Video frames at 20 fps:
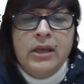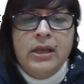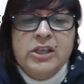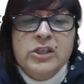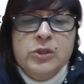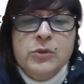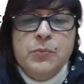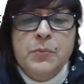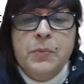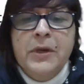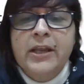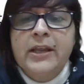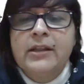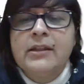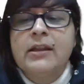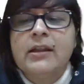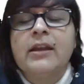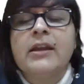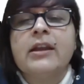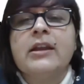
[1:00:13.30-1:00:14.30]

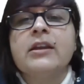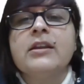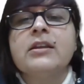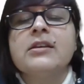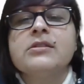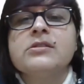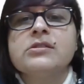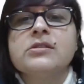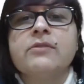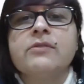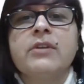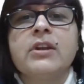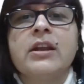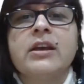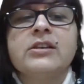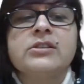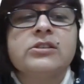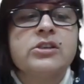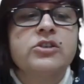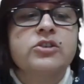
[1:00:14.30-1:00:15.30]
explain the Indian
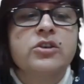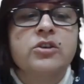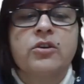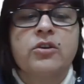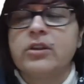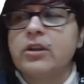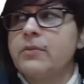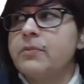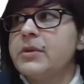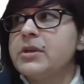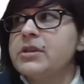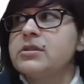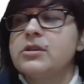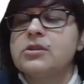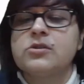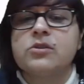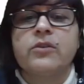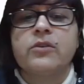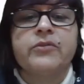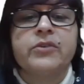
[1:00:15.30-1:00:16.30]
civilization on the
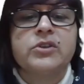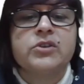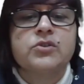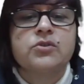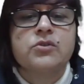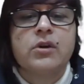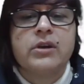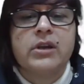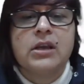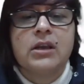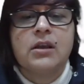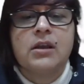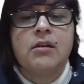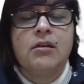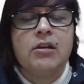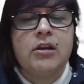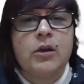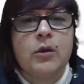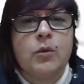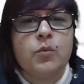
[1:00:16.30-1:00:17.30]
basis of
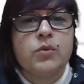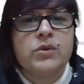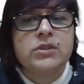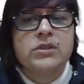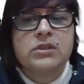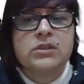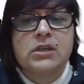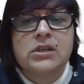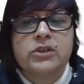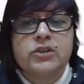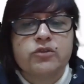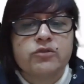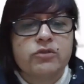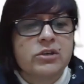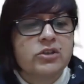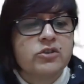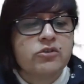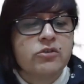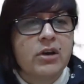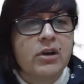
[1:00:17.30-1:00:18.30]
historical, linguistic,
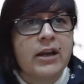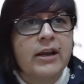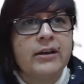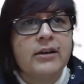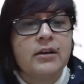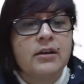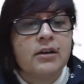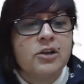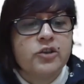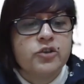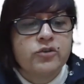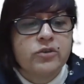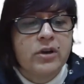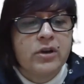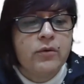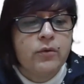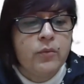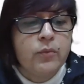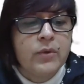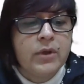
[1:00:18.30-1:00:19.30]
structural, and
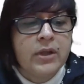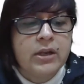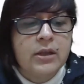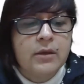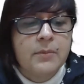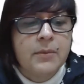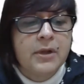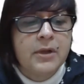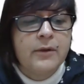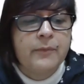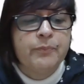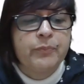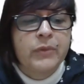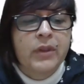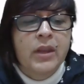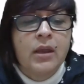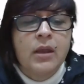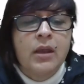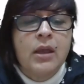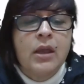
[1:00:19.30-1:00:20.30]
cultural variable.
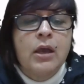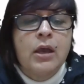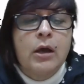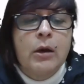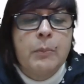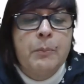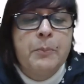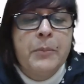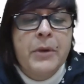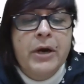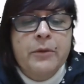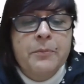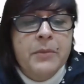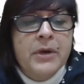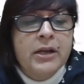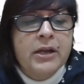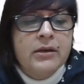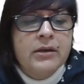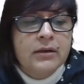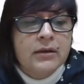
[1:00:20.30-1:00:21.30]

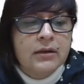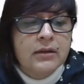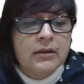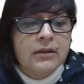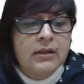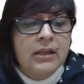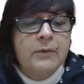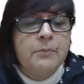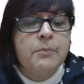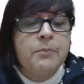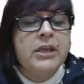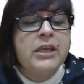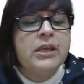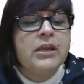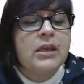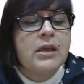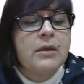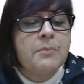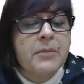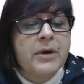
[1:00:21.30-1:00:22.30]
Burman, then
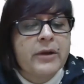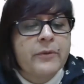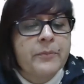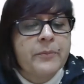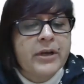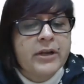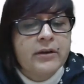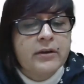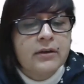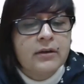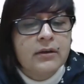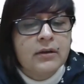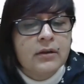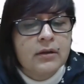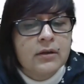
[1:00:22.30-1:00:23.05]
B.K. Burman,